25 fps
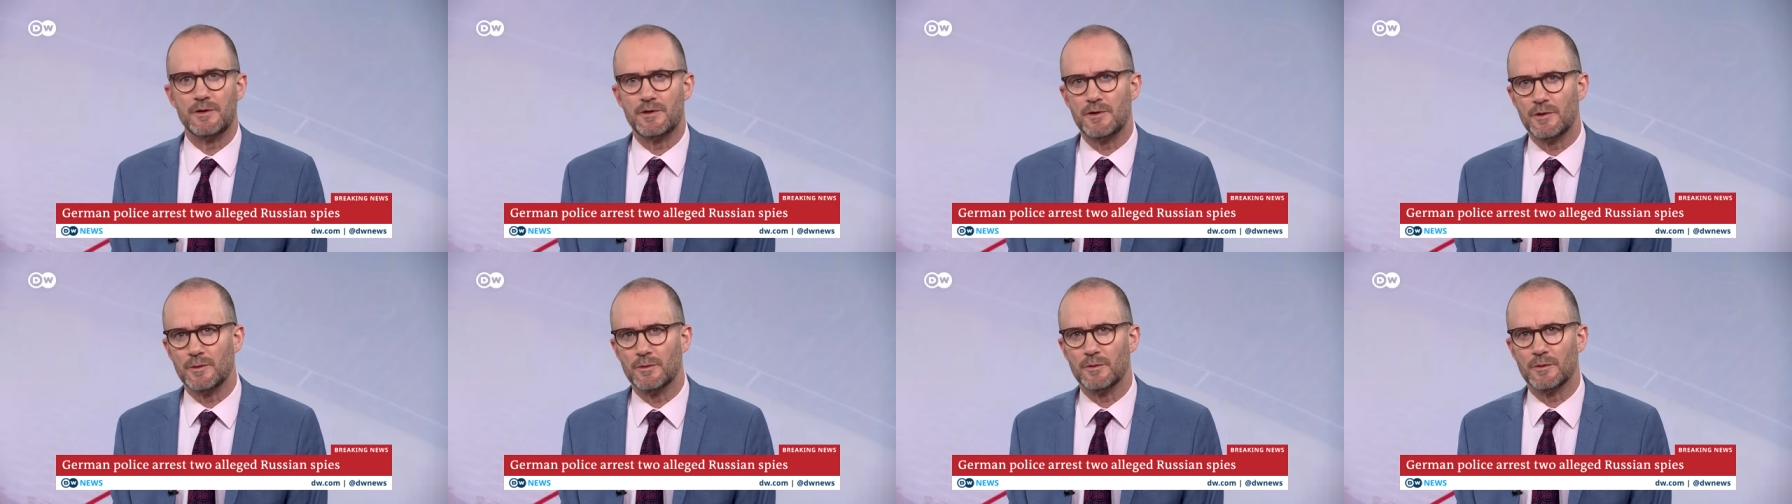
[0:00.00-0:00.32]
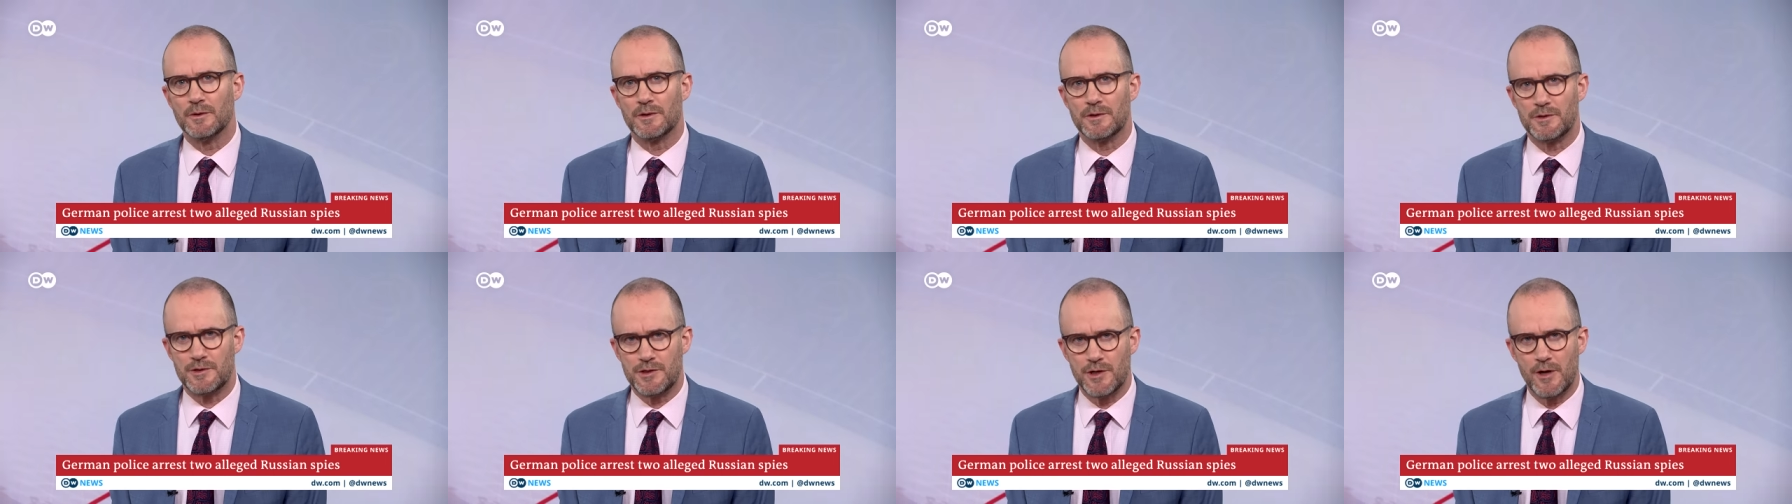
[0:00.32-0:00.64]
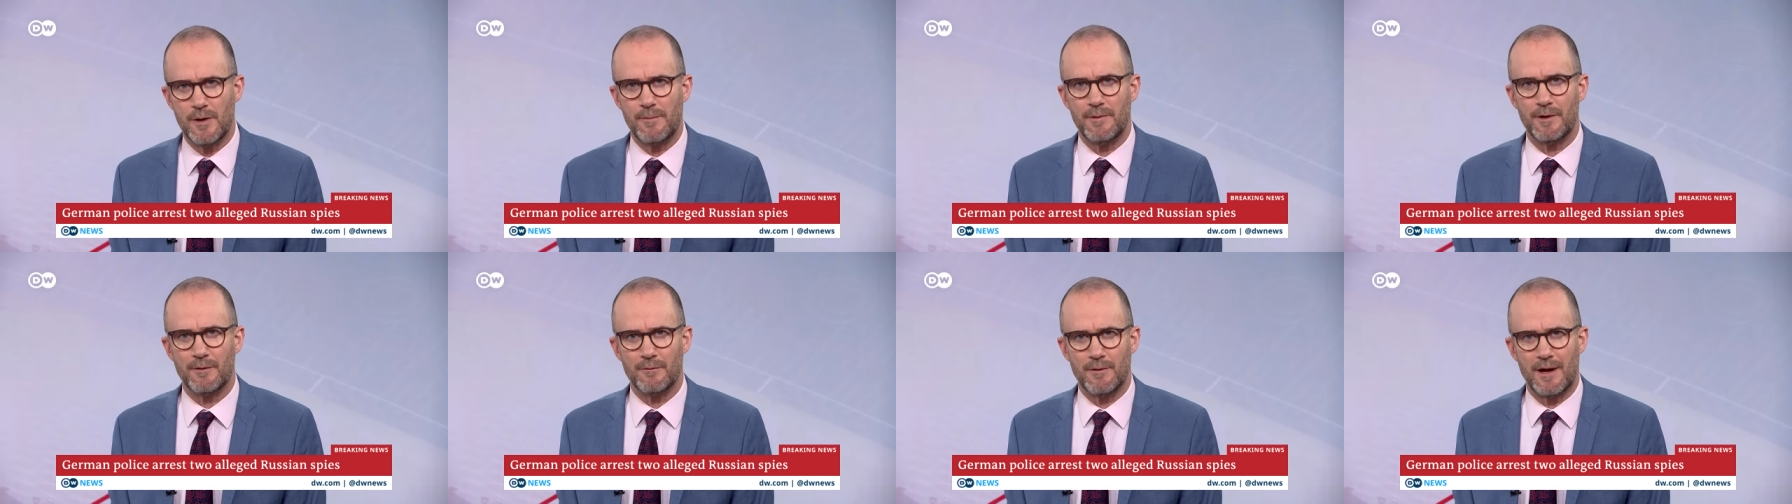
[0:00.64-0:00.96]
dual
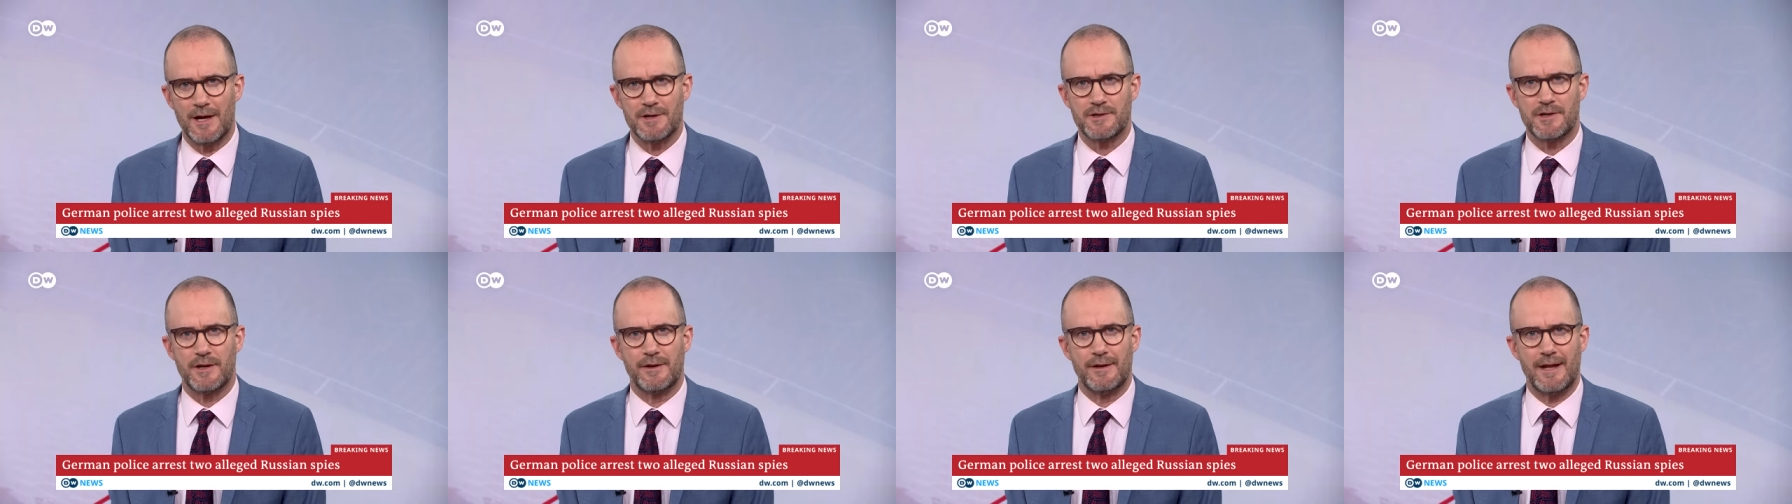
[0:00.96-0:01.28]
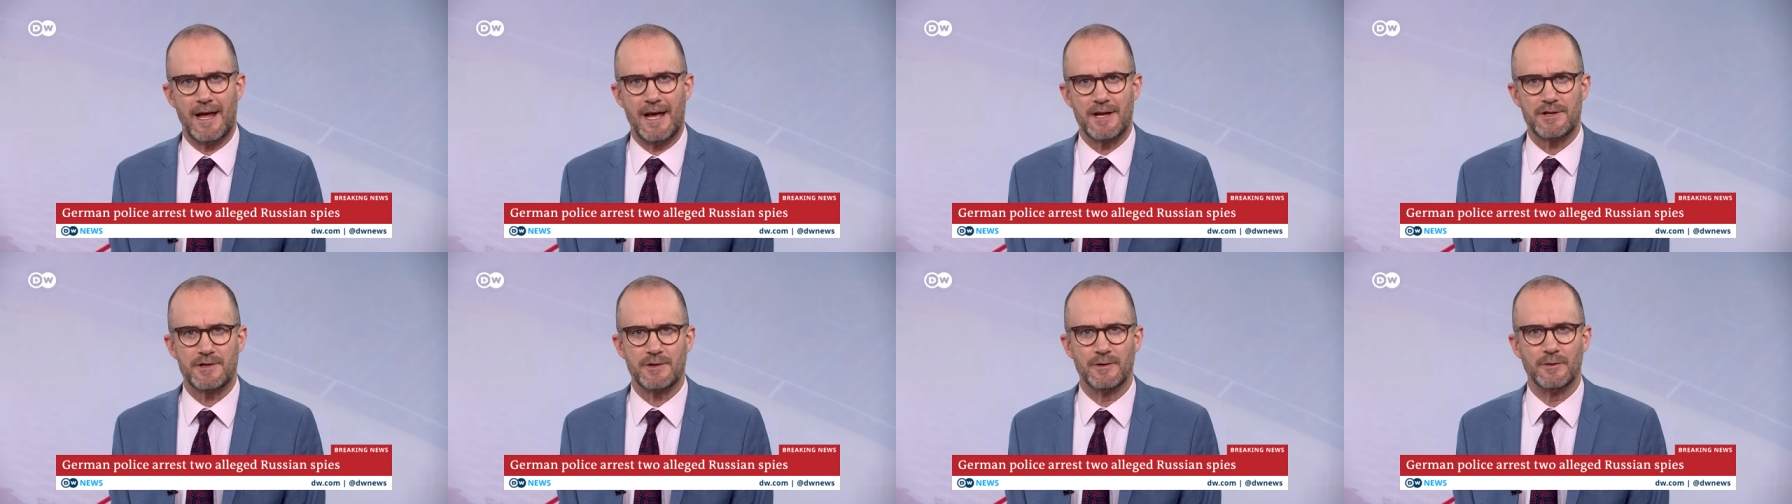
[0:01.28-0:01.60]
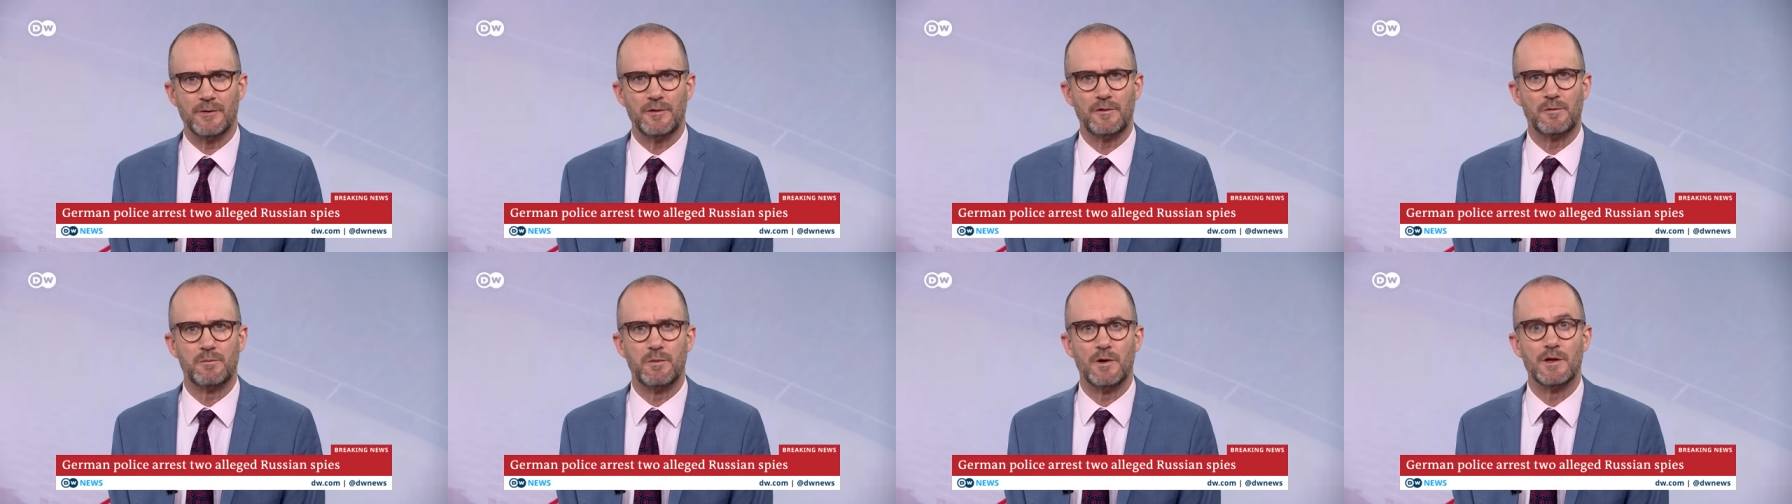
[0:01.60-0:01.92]
German Russian
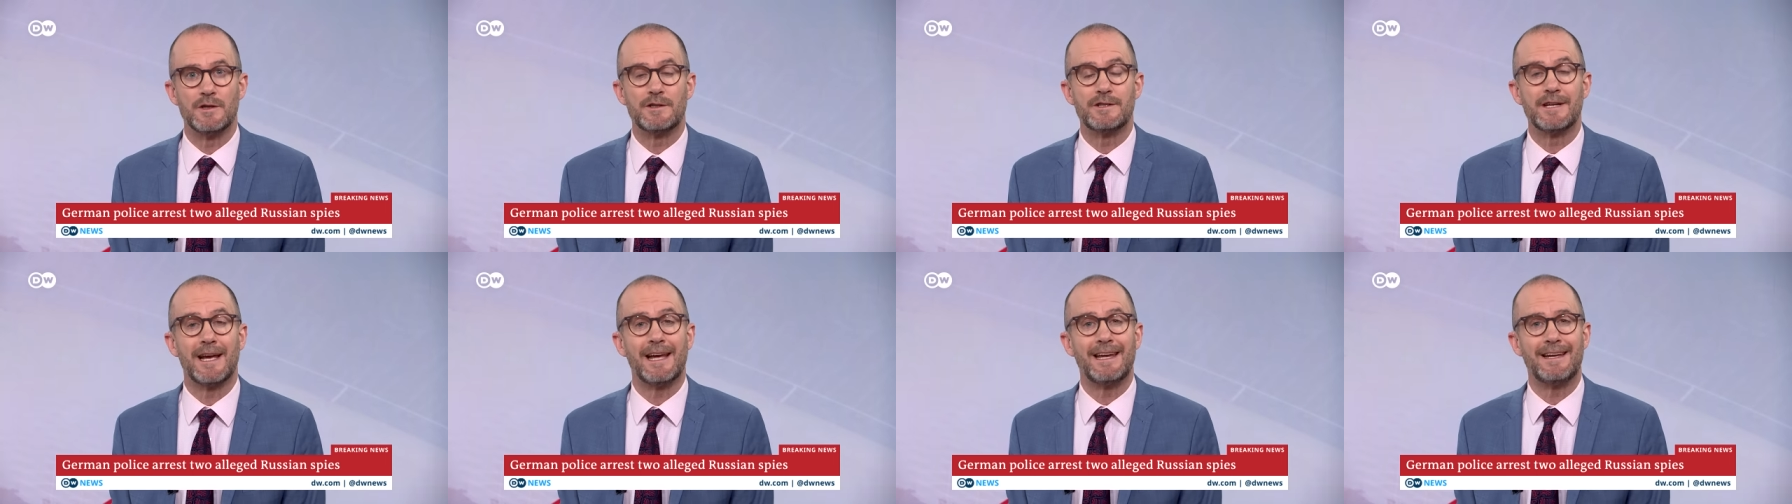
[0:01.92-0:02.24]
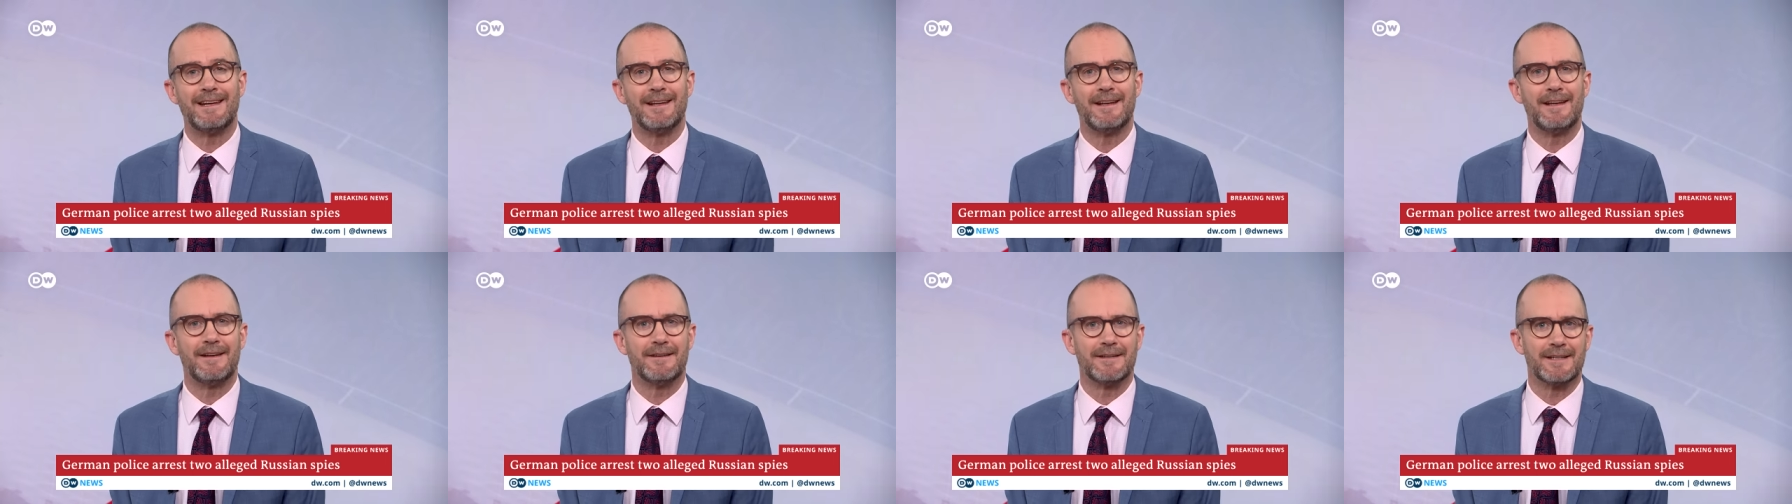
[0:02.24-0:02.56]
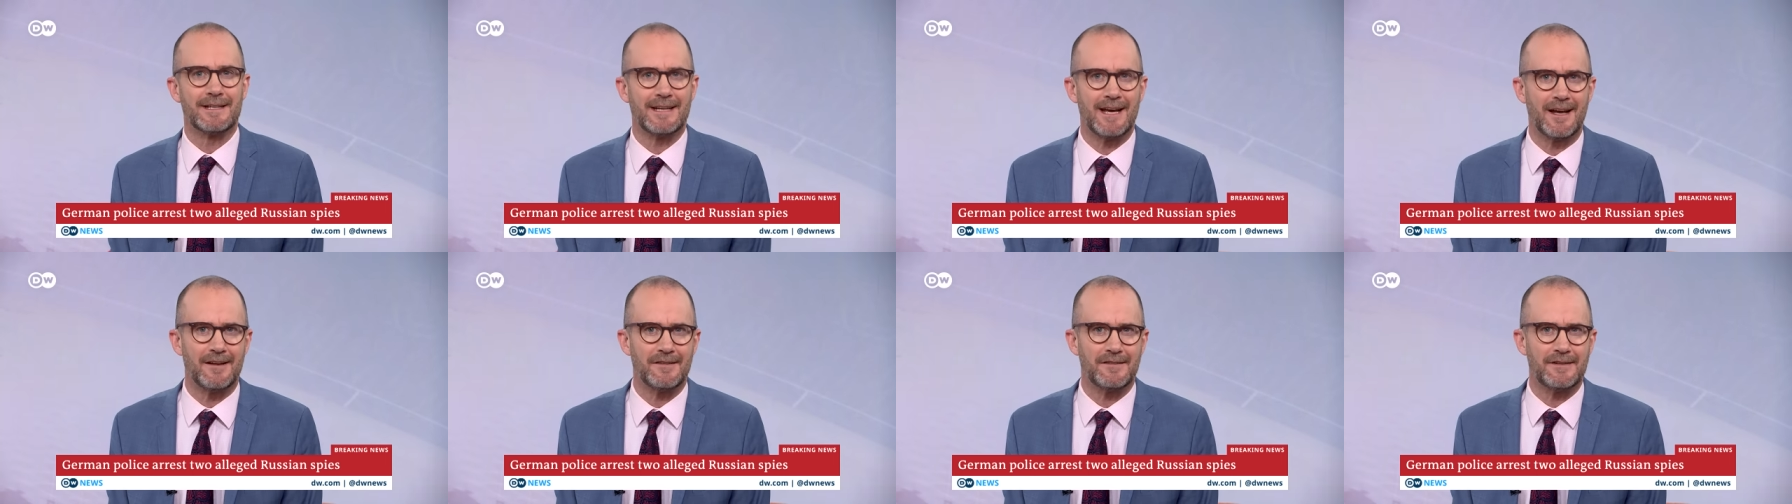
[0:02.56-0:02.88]
nationals were taken into
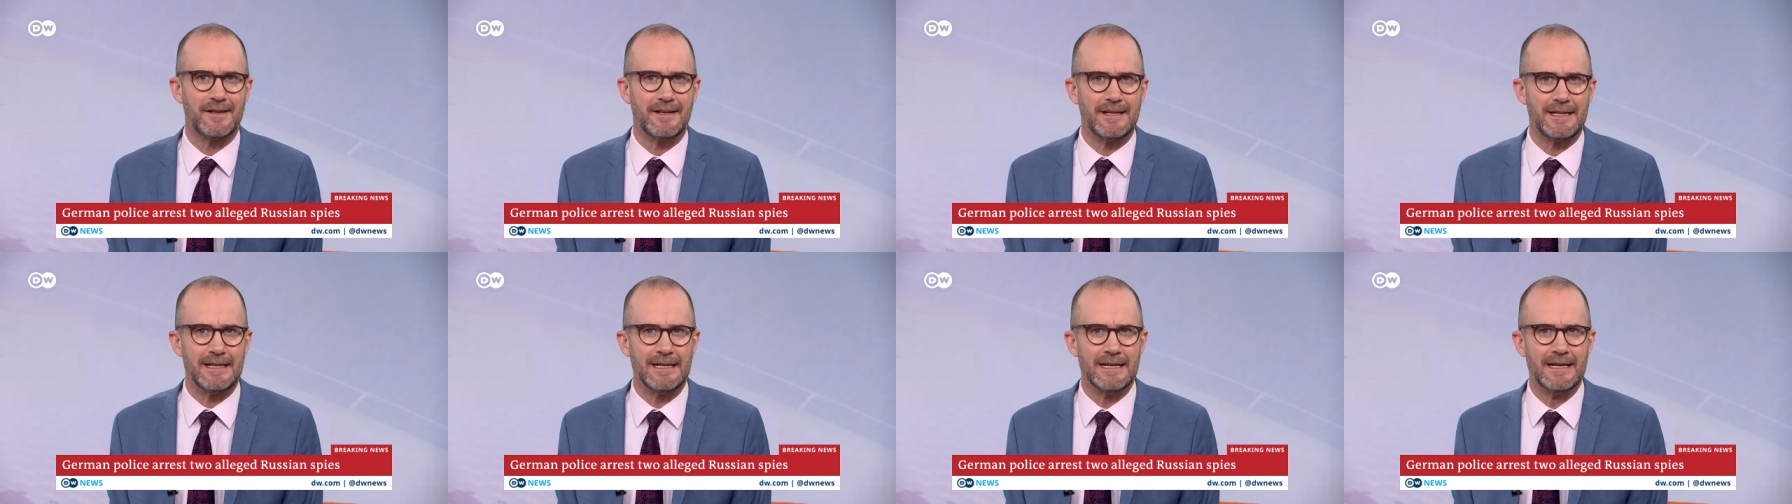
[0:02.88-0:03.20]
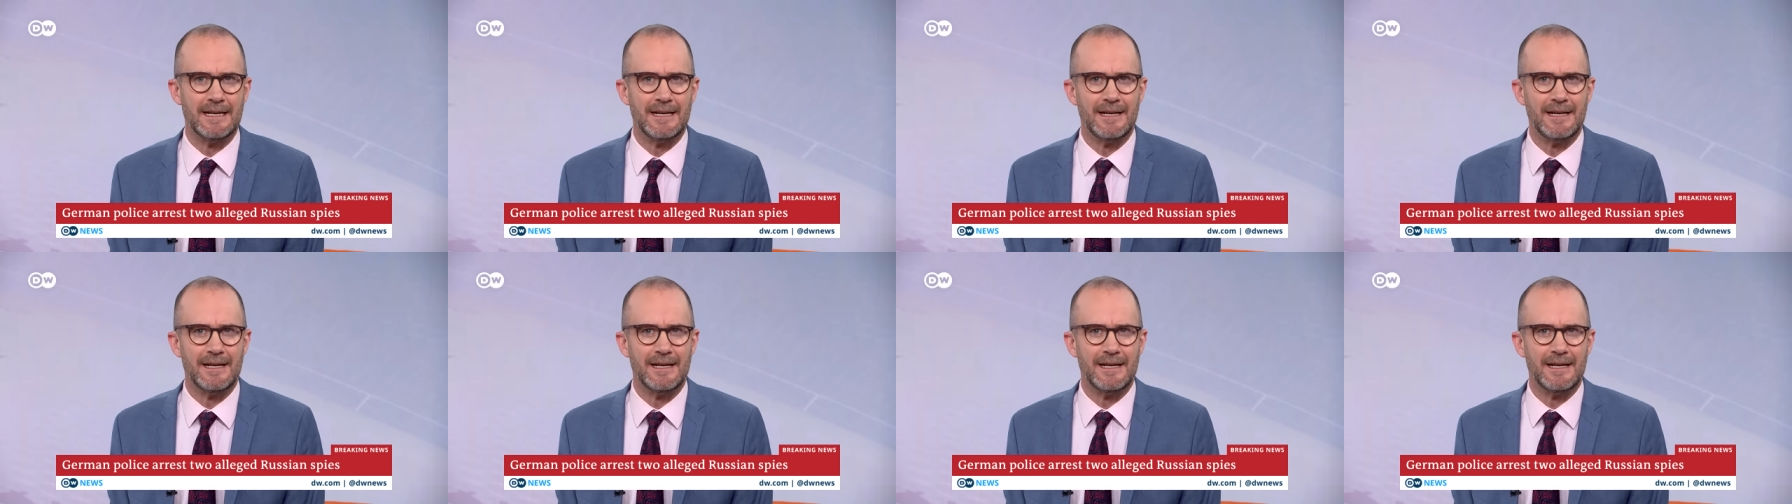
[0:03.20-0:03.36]
custody